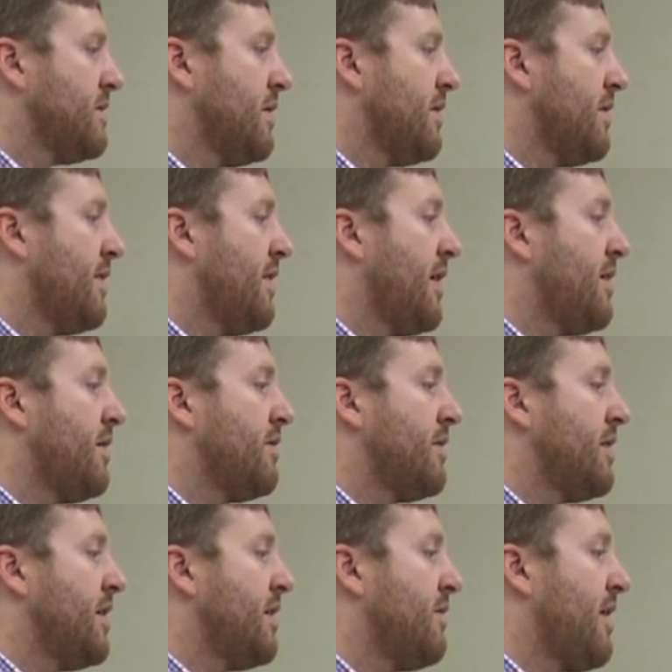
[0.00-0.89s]
So that they
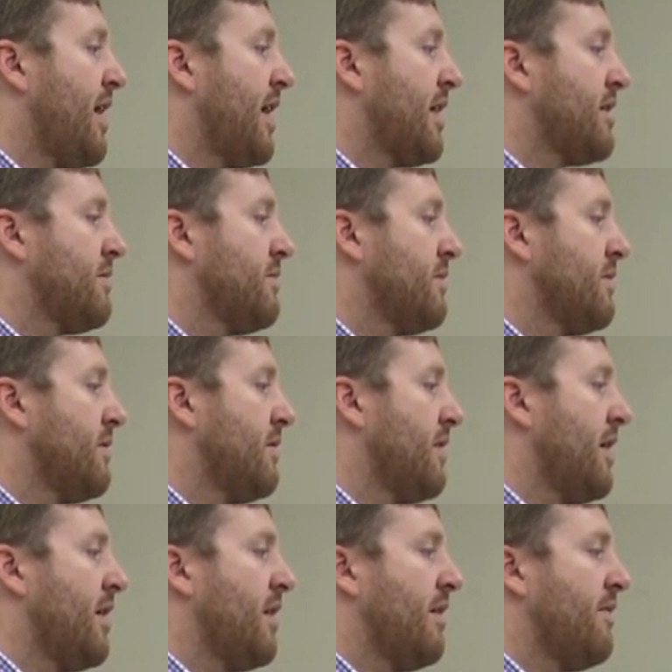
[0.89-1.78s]
don't interact, with,
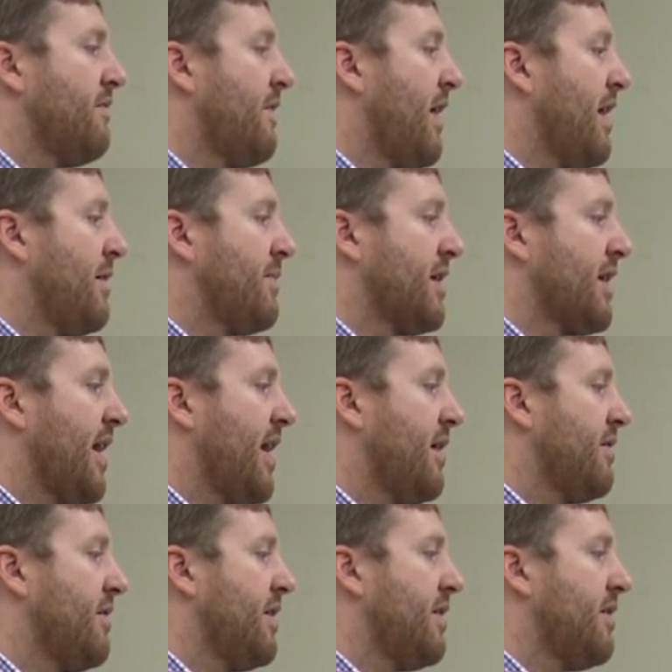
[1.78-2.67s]
uh, they don't have vitamin K
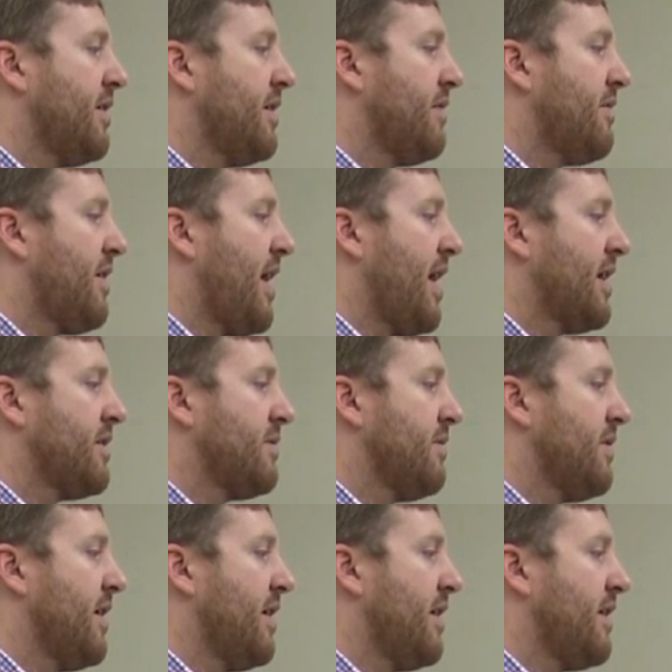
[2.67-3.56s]
or they don't interact
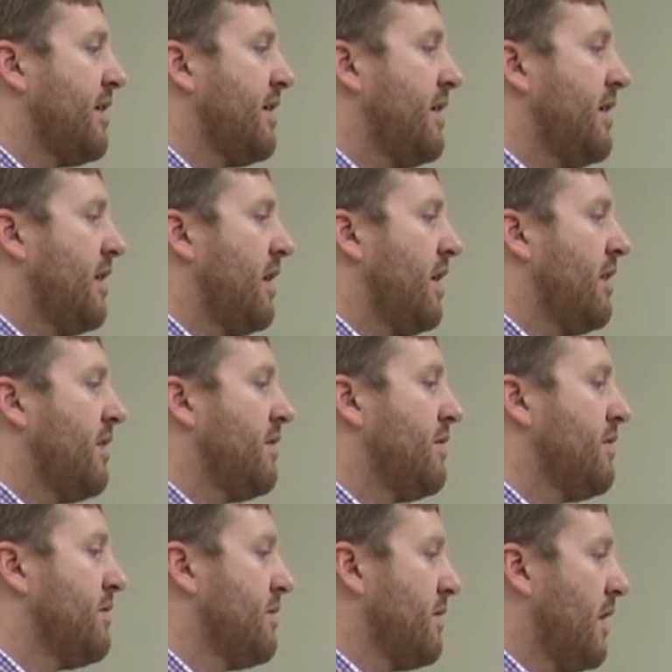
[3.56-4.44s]
with any
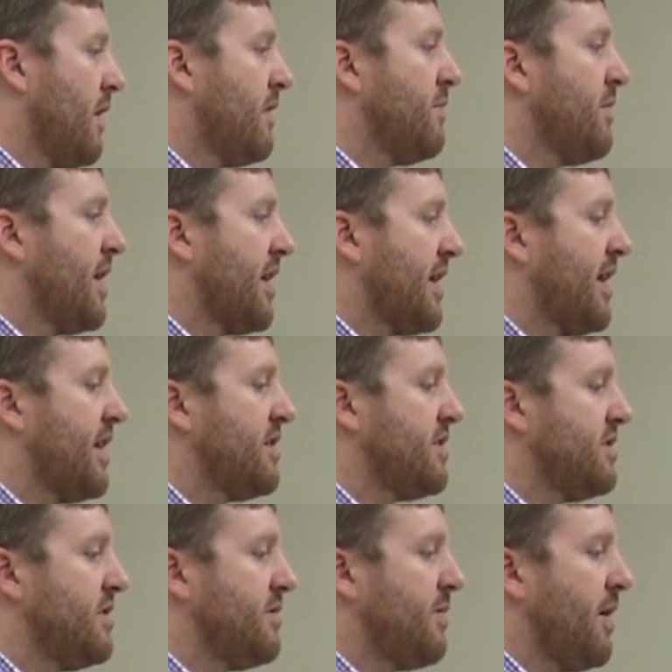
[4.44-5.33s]
other, other
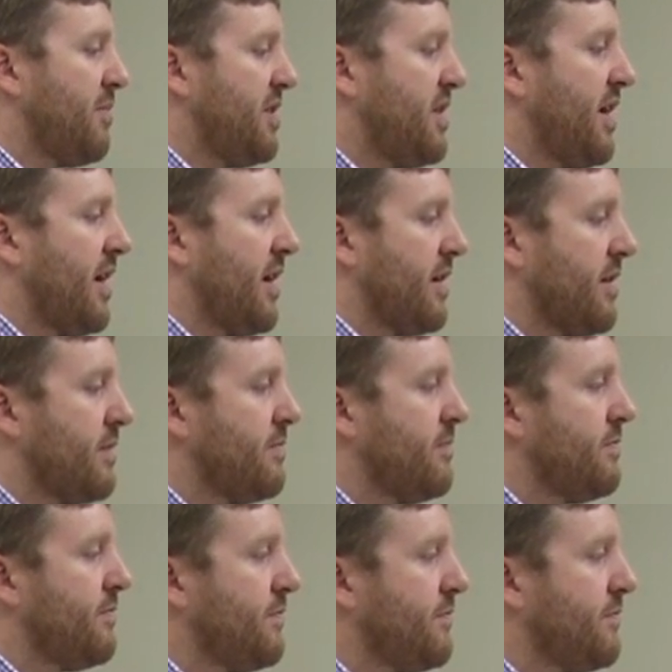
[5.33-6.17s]
medications you might be taking.